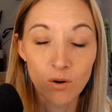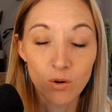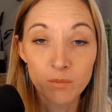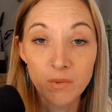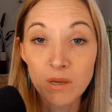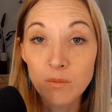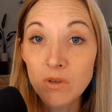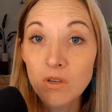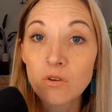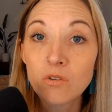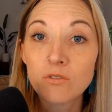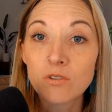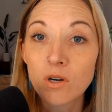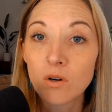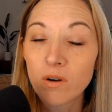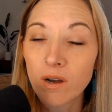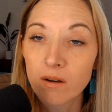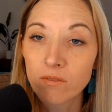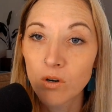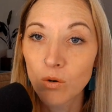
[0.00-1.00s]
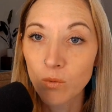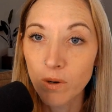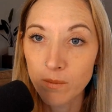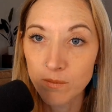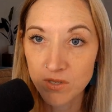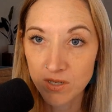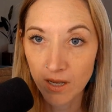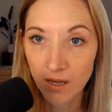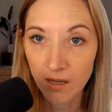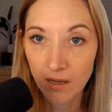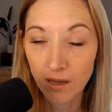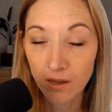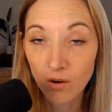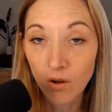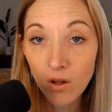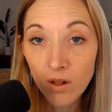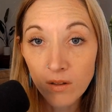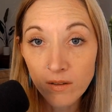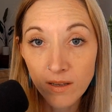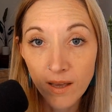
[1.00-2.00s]
or maybe you don't have a website at
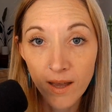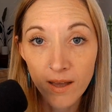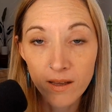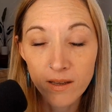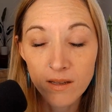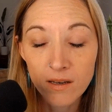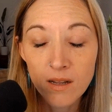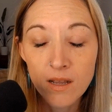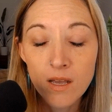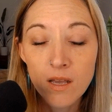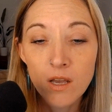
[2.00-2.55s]
all yet,